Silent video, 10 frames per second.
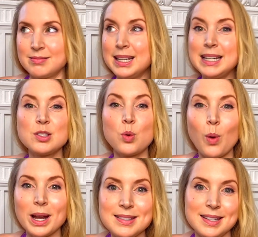nearly
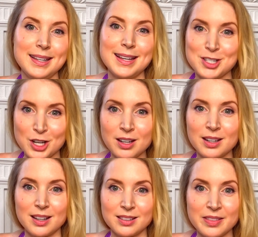20 years
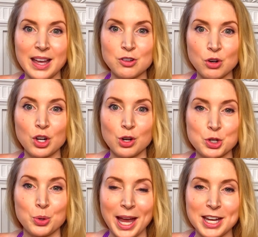younger than their
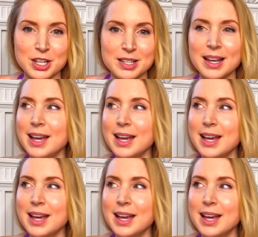chronological ages,